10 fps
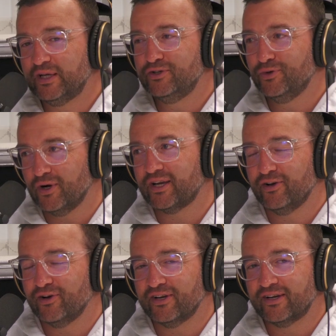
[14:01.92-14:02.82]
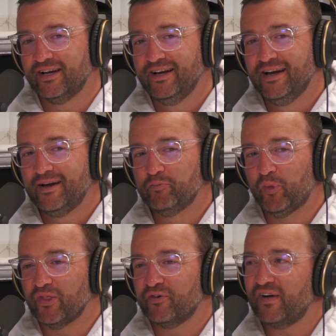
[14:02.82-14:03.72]
Me and you are chaotic.
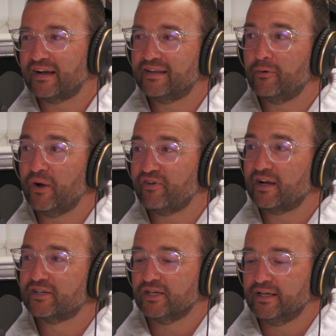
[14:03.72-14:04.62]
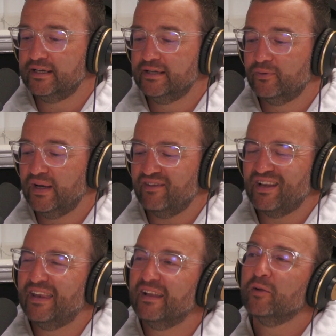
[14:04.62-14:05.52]
But the fact that we have a
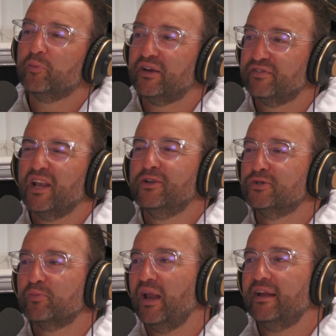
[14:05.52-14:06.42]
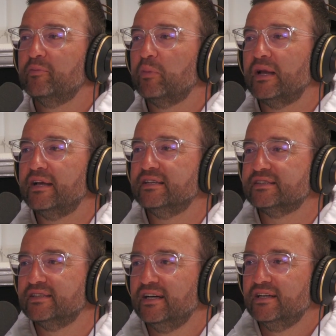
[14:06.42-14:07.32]
little bit of a loose plan in
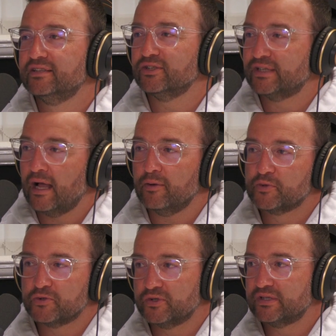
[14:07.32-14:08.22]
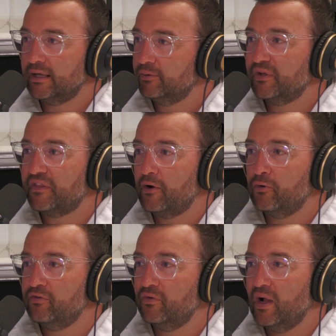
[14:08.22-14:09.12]
place just helps us deal with that
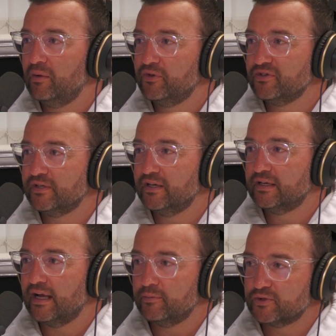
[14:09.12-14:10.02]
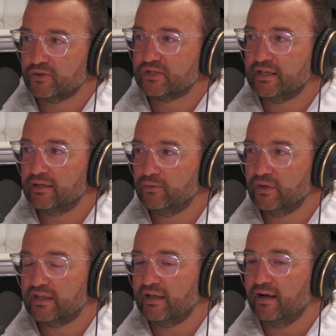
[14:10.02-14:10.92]
overwhelm, doesn't it? Helps us deal
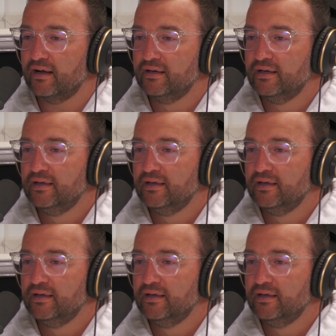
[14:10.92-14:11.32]
with that,